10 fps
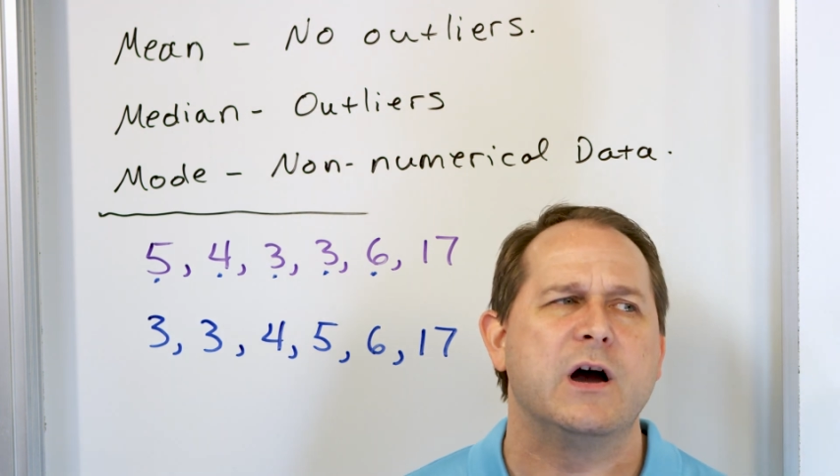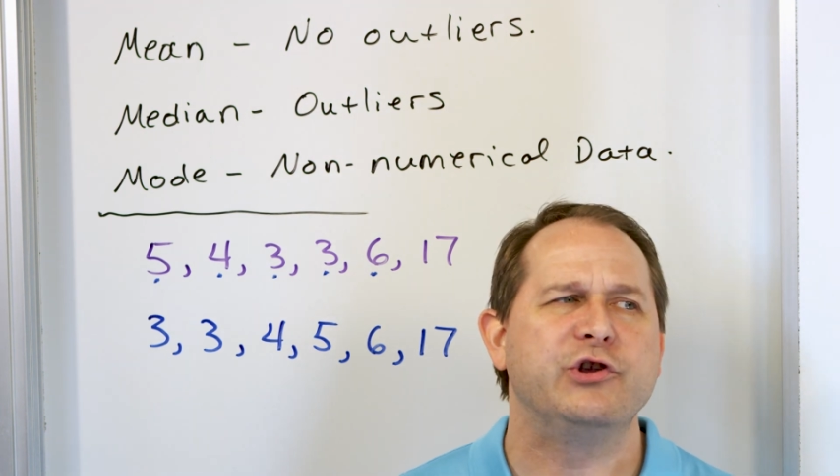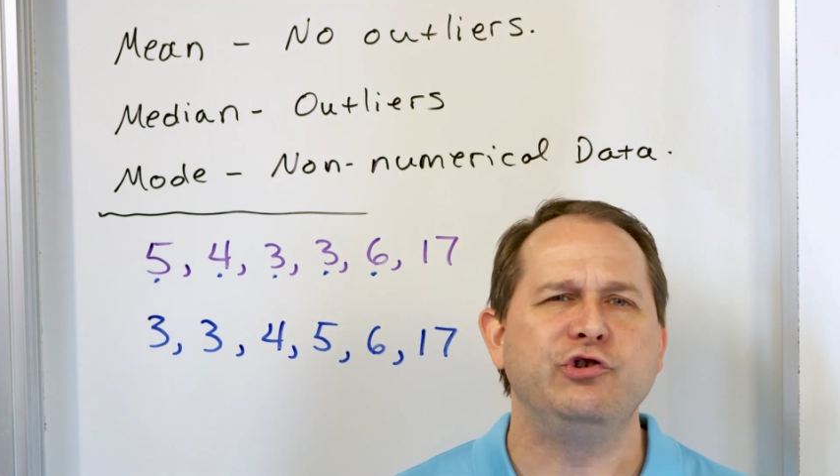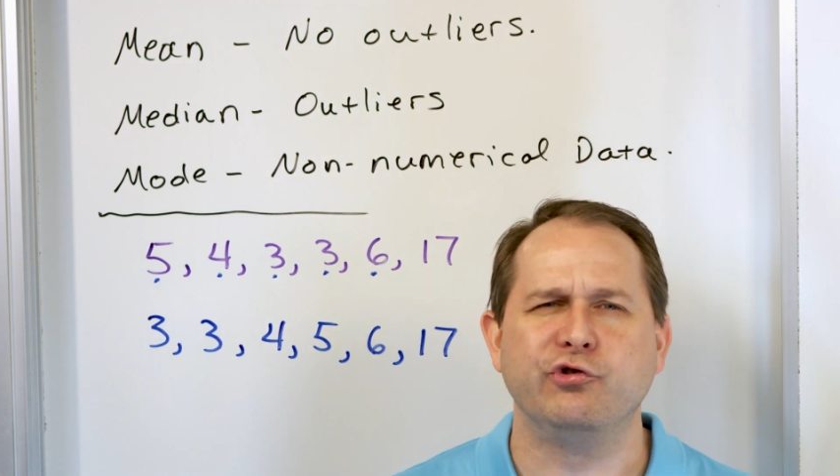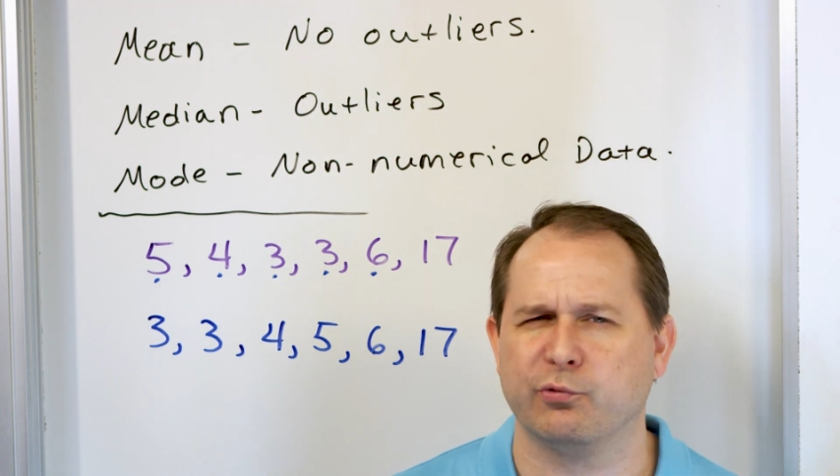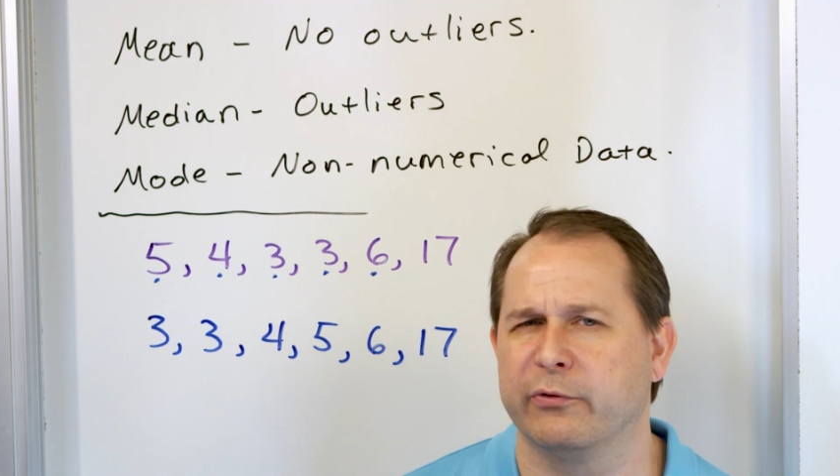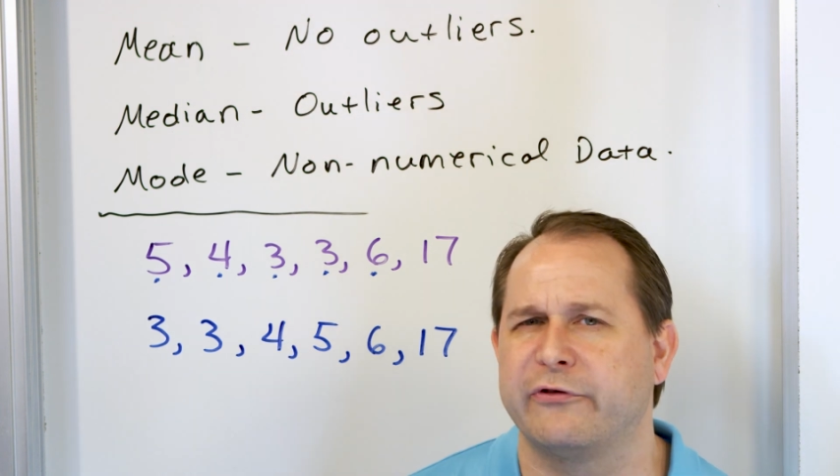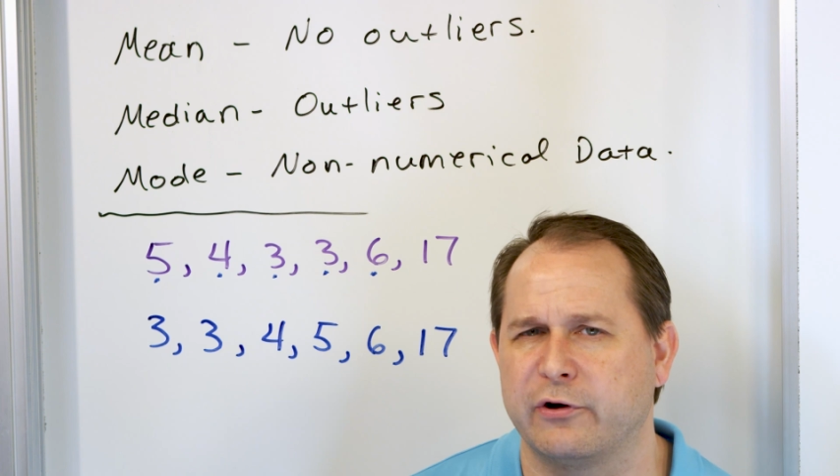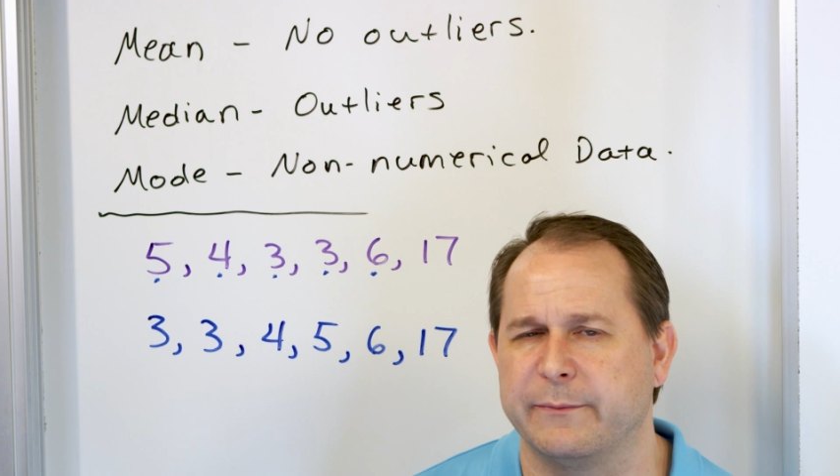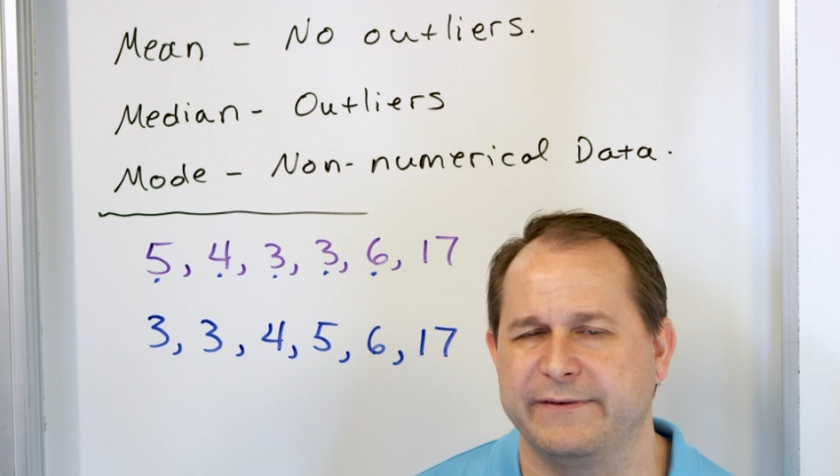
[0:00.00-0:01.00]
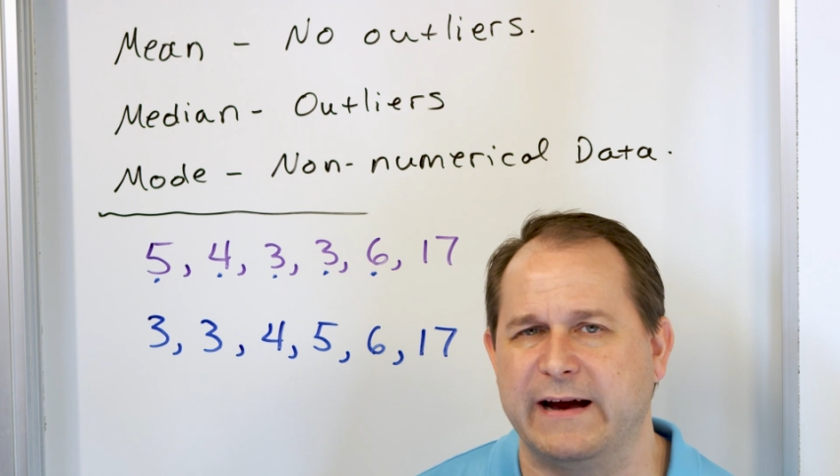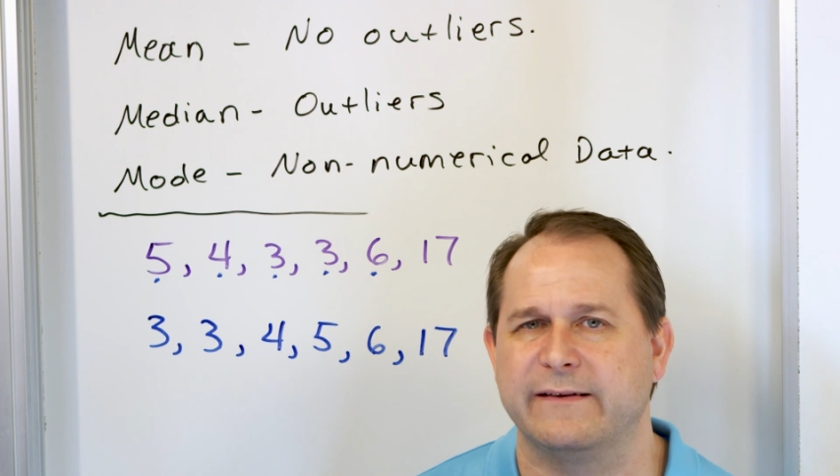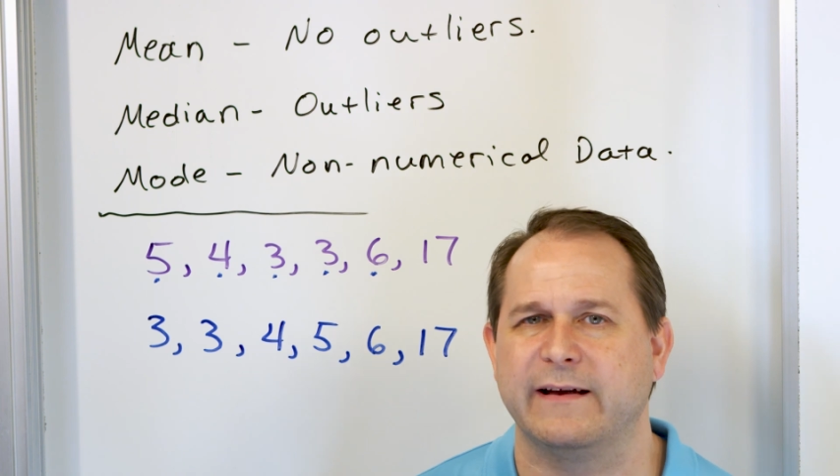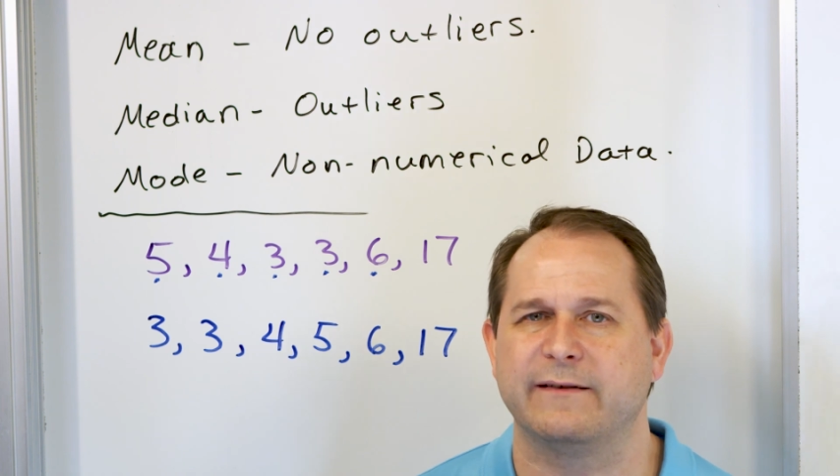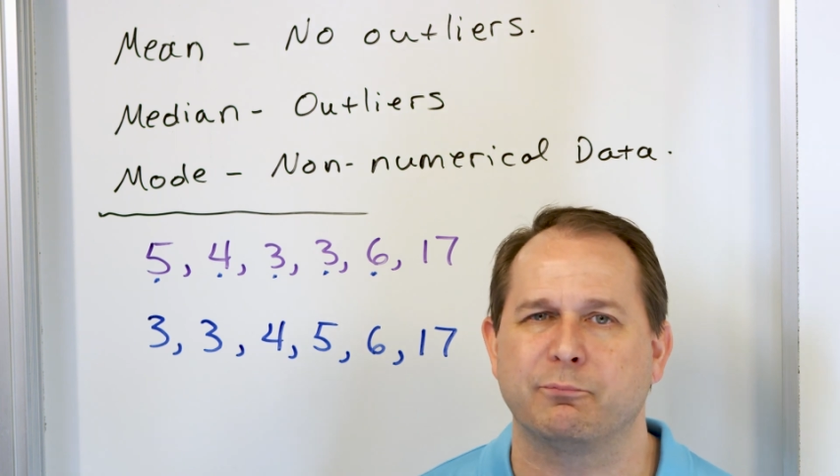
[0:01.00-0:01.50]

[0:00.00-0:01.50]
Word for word: unusual circumstance that's